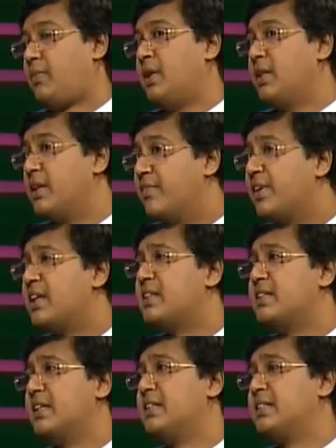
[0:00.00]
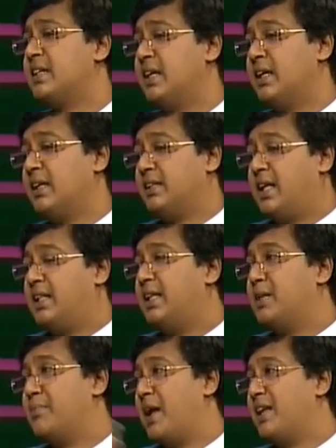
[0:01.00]
The difference is that
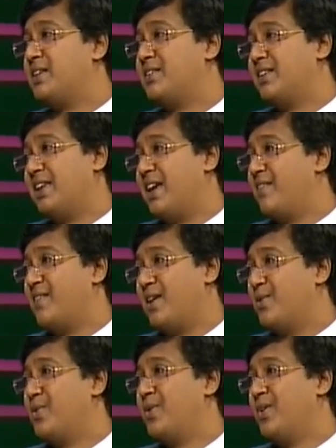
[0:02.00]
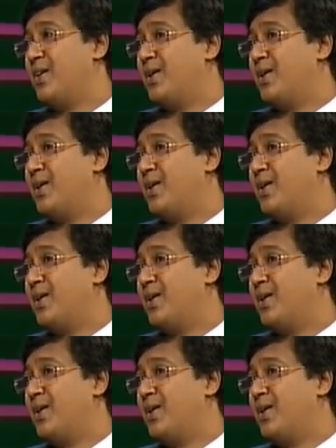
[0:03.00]
they have now